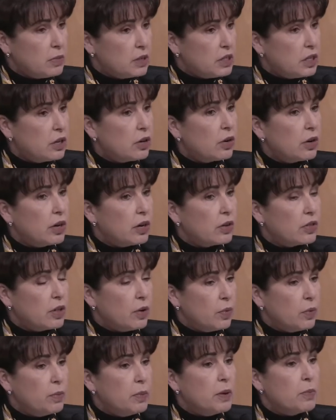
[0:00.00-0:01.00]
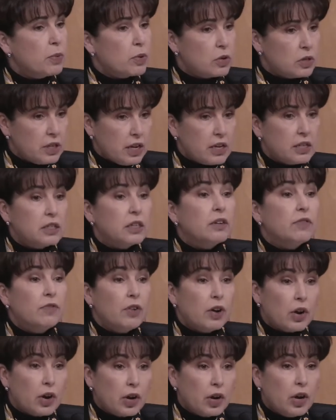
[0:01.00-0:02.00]
material that would be presented.
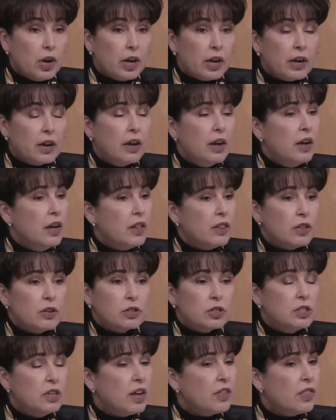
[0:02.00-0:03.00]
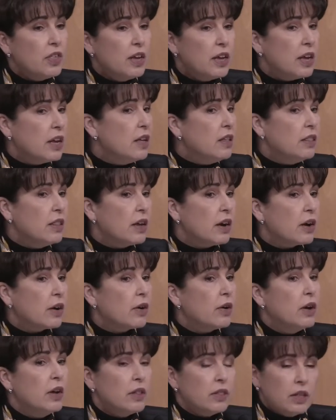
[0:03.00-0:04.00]
Very good. There's nothing in
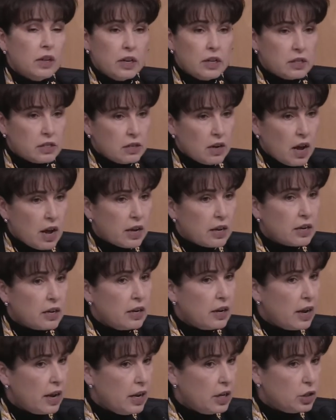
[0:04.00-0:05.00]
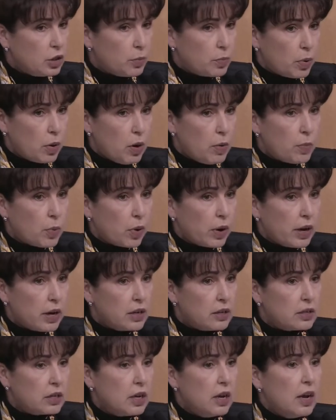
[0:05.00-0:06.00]
there that is not age
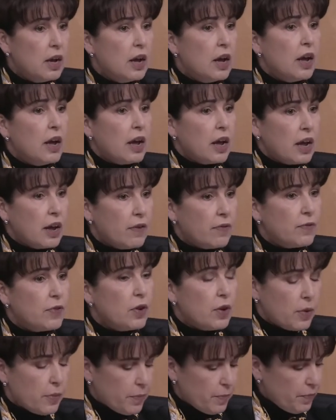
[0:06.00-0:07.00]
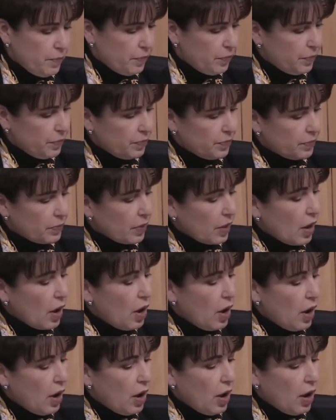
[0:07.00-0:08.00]
appropriate. If you, I